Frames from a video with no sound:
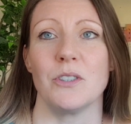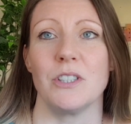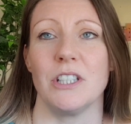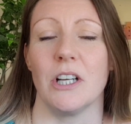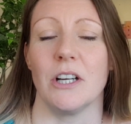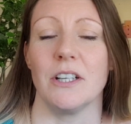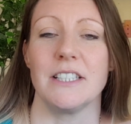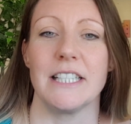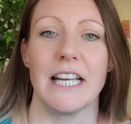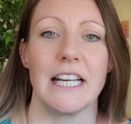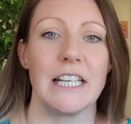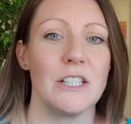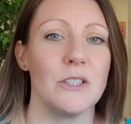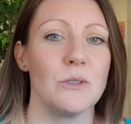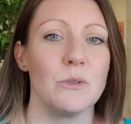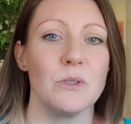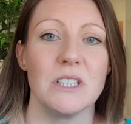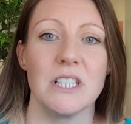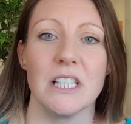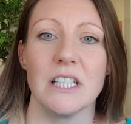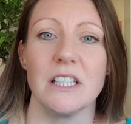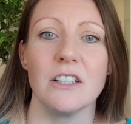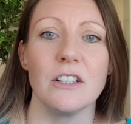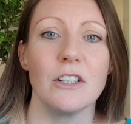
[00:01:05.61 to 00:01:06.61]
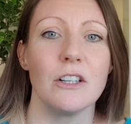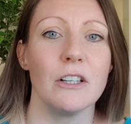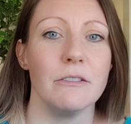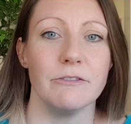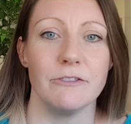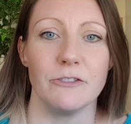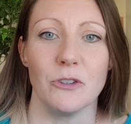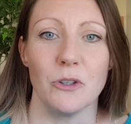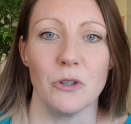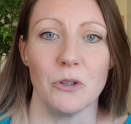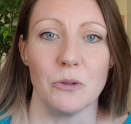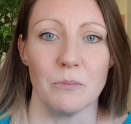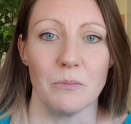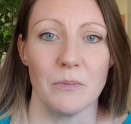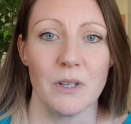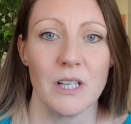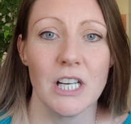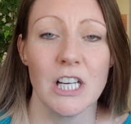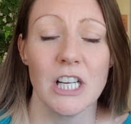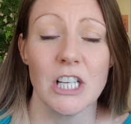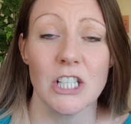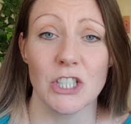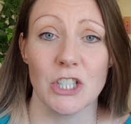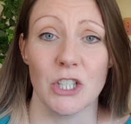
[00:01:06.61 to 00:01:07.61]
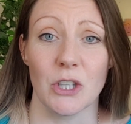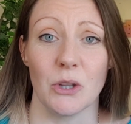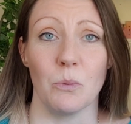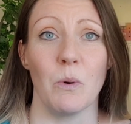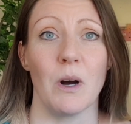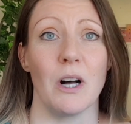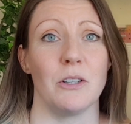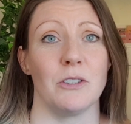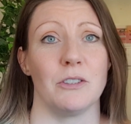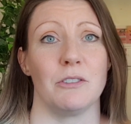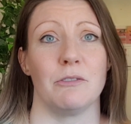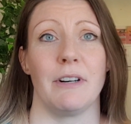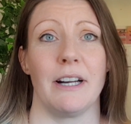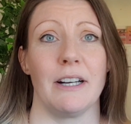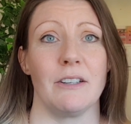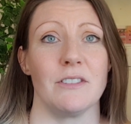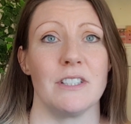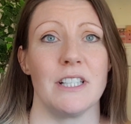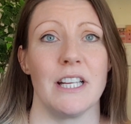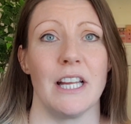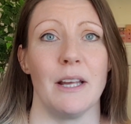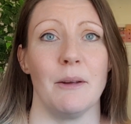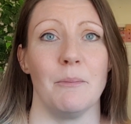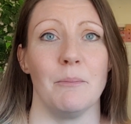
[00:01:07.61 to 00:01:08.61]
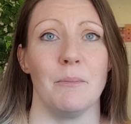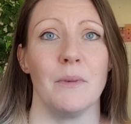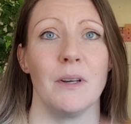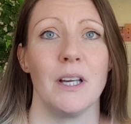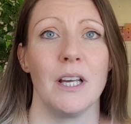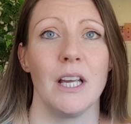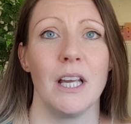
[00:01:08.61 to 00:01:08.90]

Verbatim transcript: You know, Daniel didn't conform to the world around him.